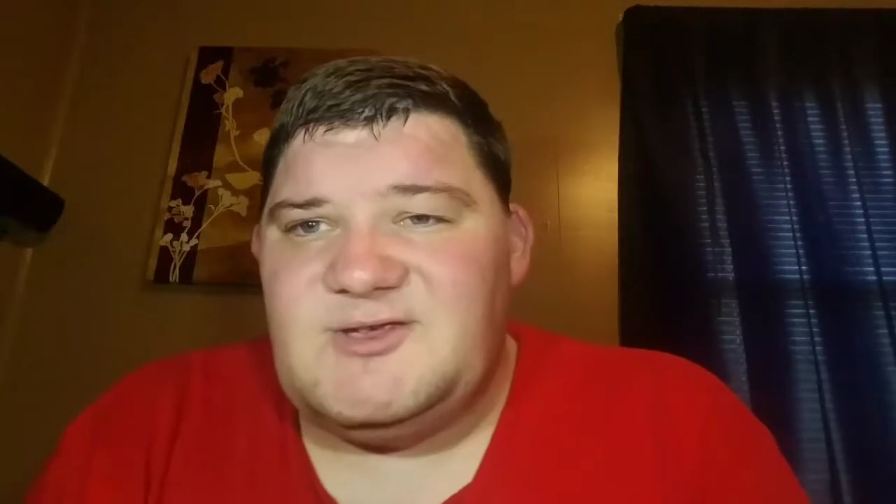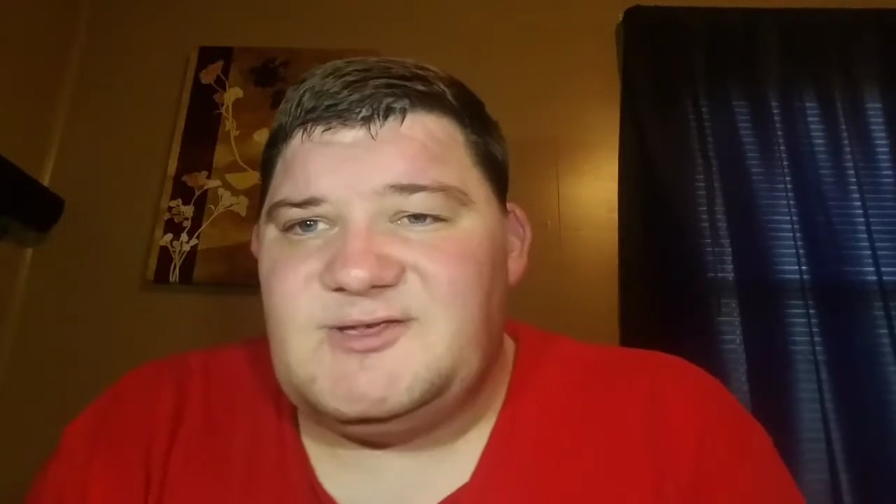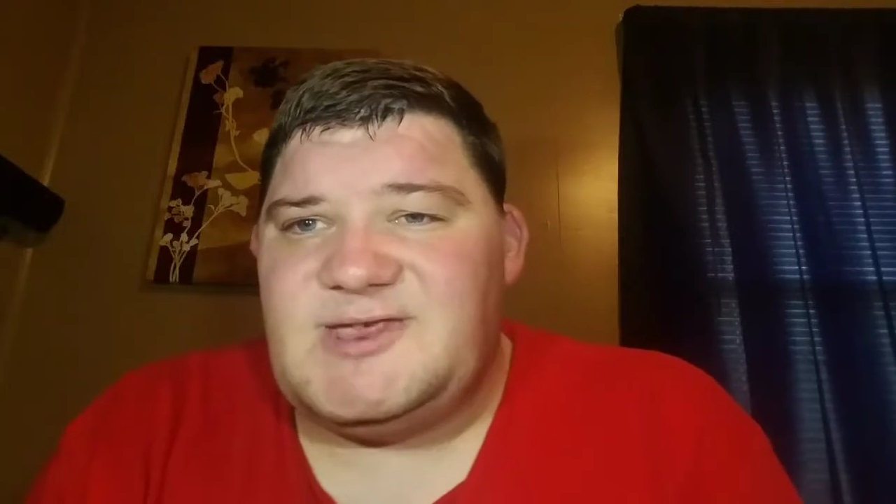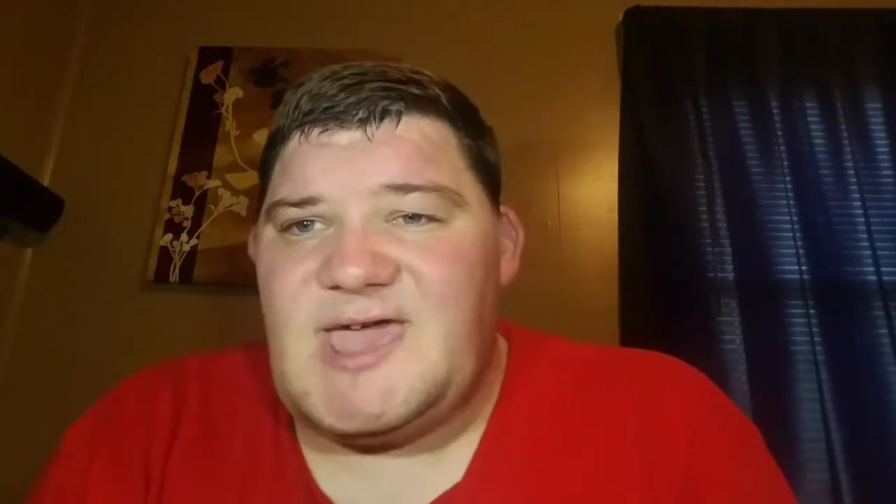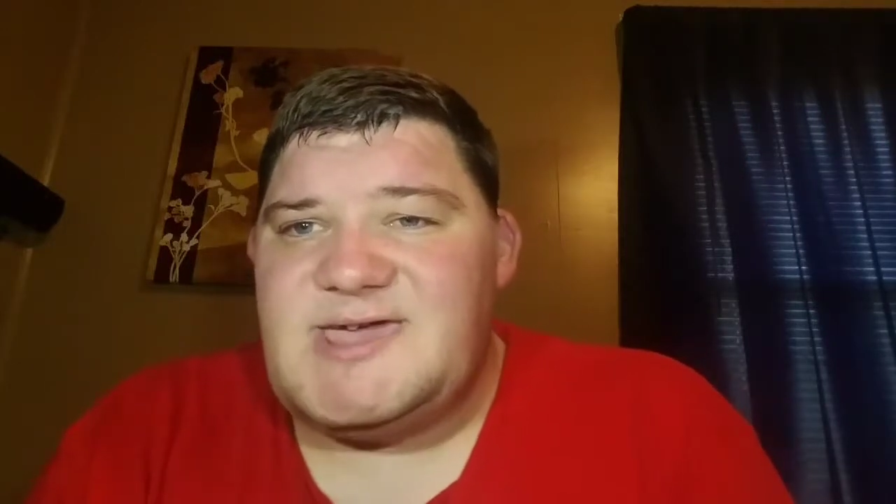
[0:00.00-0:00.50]

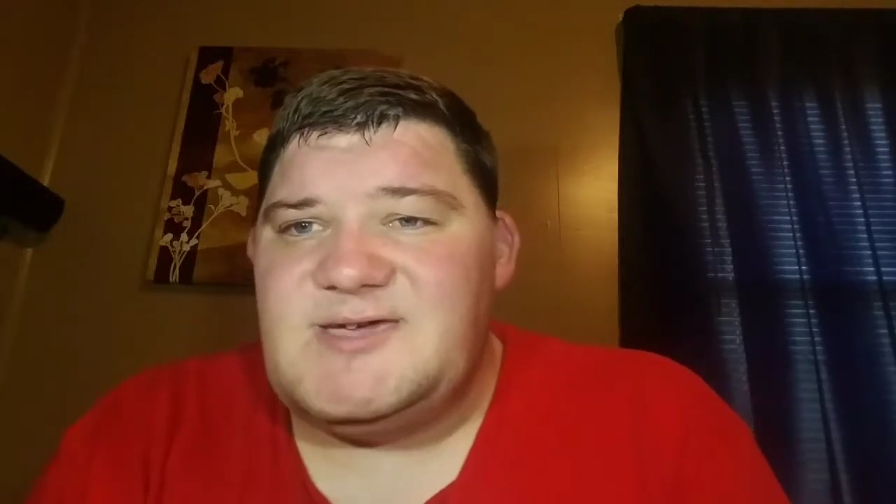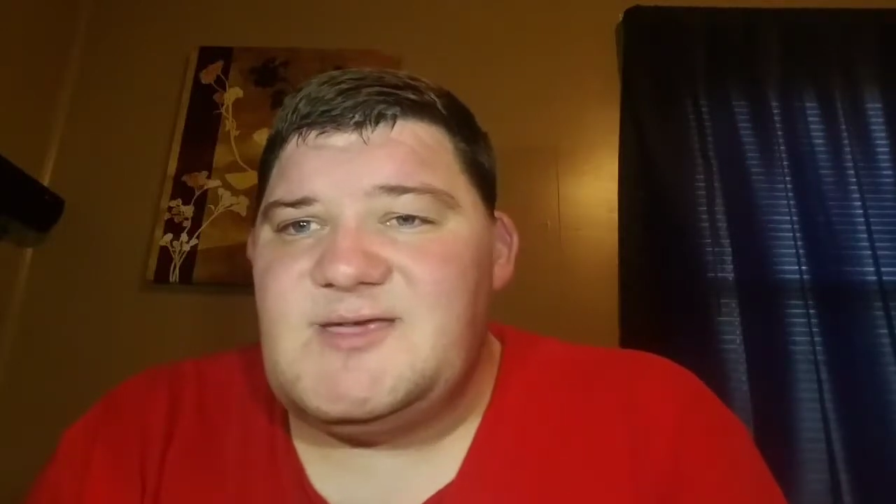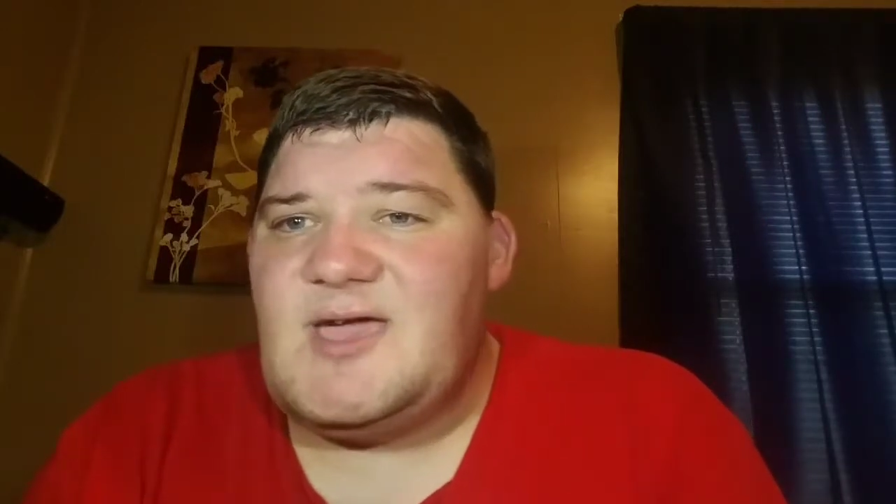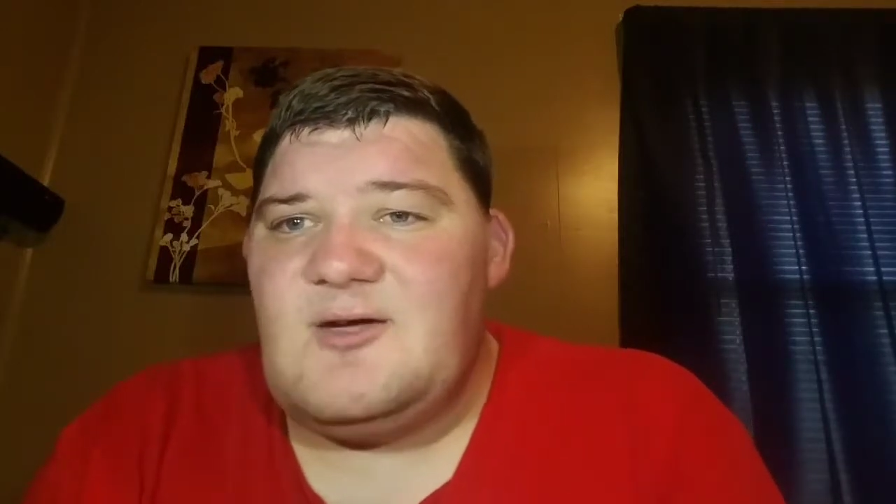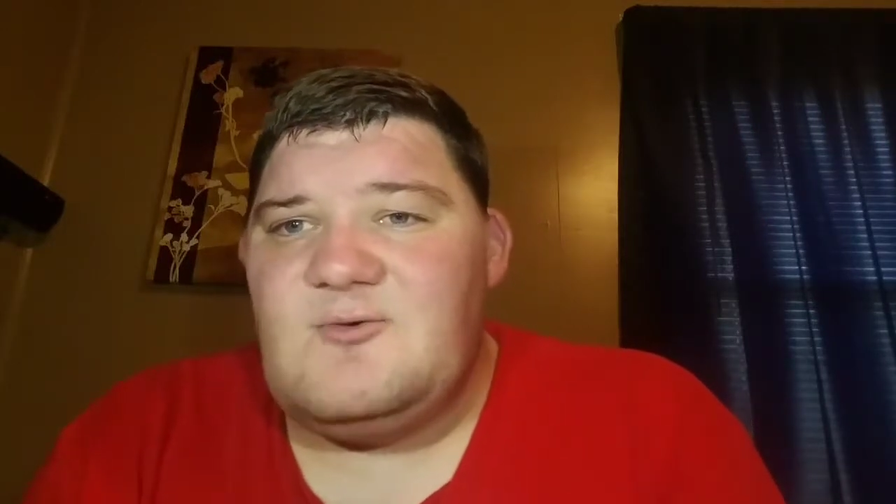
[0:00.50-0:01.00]
just say, you
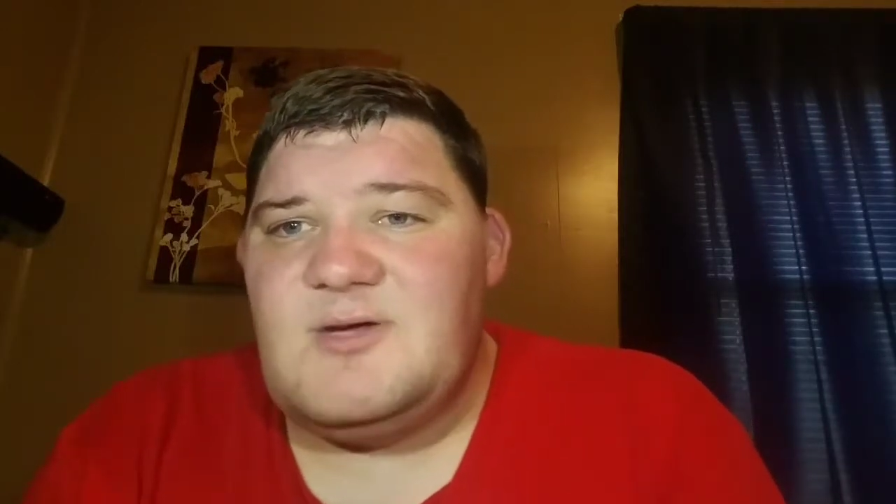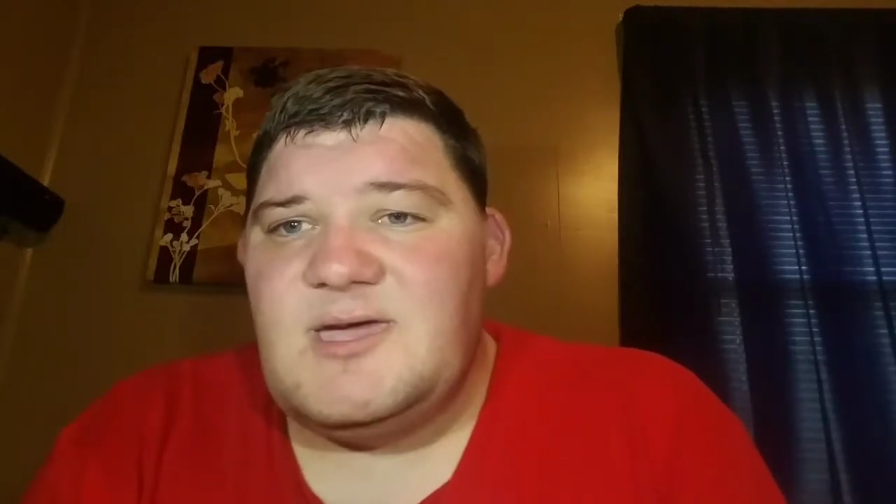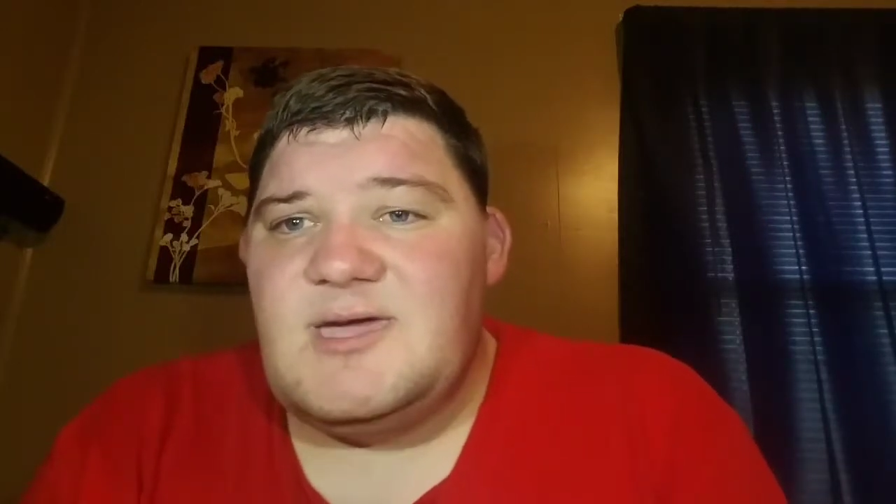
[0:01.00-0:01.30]
know,